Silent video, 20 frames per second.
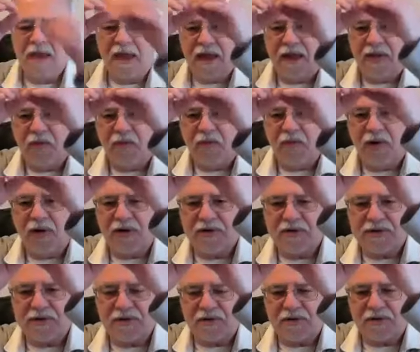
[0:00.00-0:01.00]
And the water
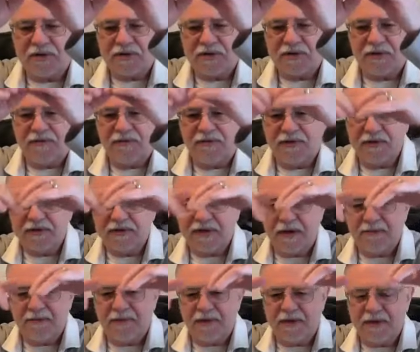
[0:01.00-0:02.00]
source fills
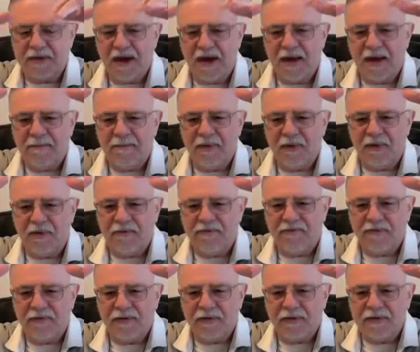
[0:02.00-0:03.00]
up the top bowl
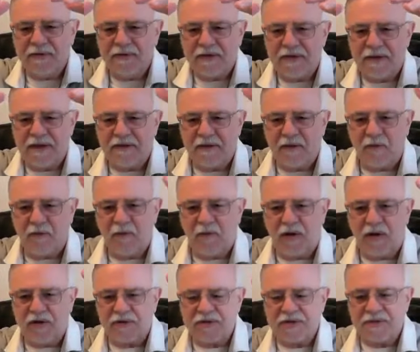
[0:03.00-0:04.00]
first, then the
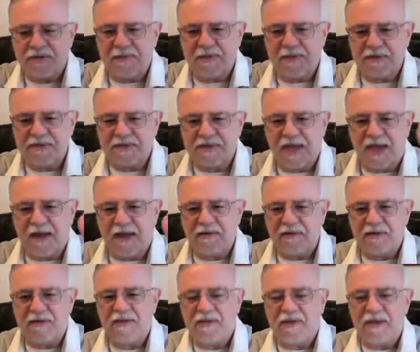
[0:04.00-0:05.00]
water spills
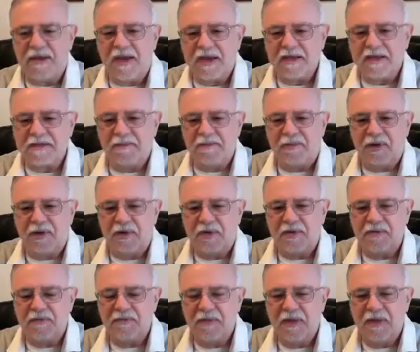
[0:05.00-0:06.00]
out to the next
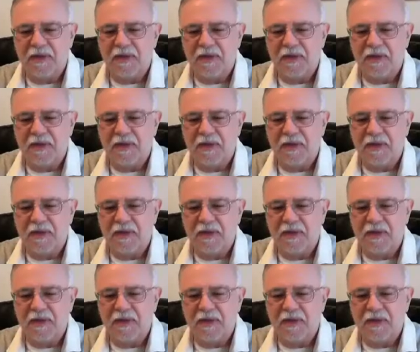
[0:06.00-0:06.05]
bowl,